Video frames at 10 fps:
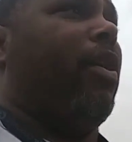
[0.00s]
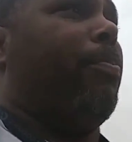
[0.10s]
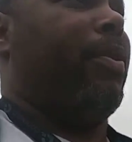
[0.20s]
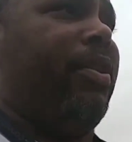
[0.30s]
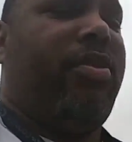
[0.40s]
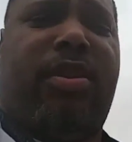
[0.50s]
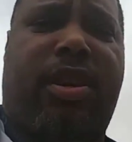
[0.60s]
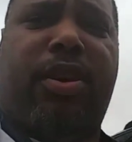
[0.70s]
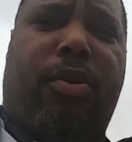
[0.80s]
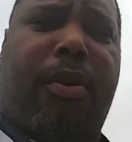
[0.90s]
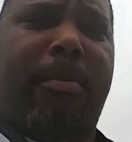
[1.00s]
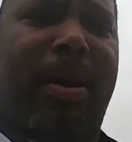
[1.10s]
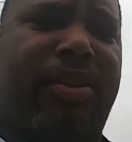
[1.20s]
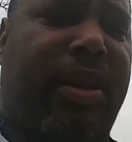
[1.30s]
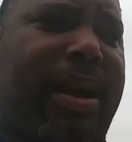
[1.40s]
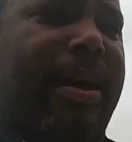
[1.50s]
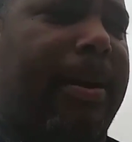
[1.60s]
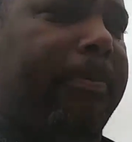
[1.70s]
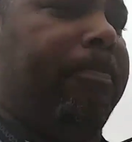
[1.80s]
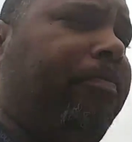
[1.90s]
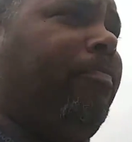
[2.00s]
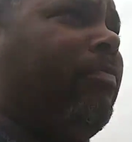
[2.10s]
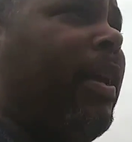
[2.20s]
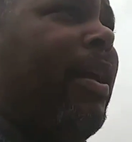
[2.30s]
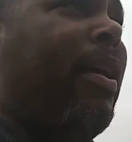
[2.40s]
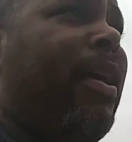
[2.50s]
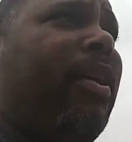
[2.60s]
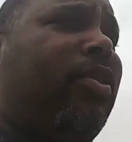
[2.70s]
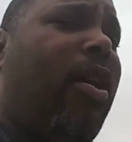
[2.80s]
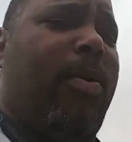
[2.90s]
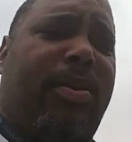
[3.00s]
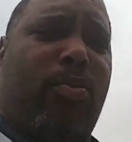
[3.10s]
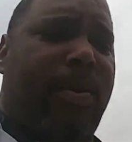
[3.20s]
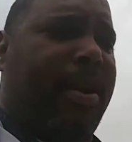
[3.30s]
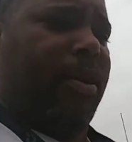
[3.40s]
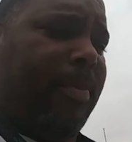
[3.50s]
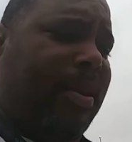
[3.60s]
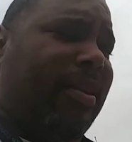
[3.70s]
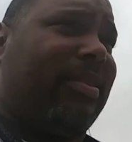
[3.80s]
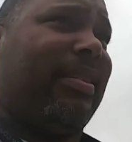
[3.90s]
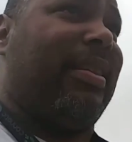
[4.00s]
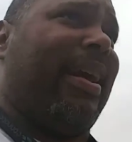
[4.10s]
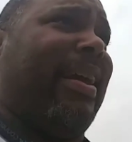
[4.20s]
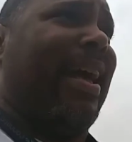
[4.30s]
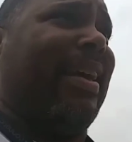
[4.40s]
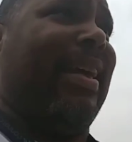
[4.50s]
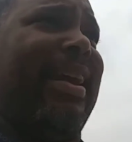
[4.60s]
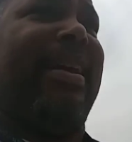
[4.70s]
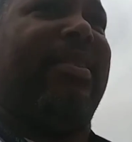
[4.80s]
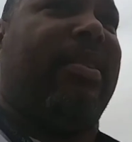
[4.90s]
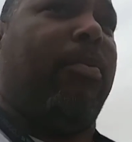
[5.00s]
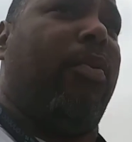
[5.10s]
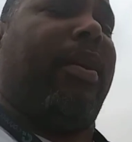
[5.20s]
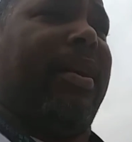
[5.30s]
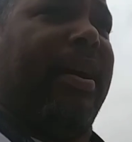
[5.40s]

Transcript: feel pretty secure in my job. It's always weird because the second I get in somewhere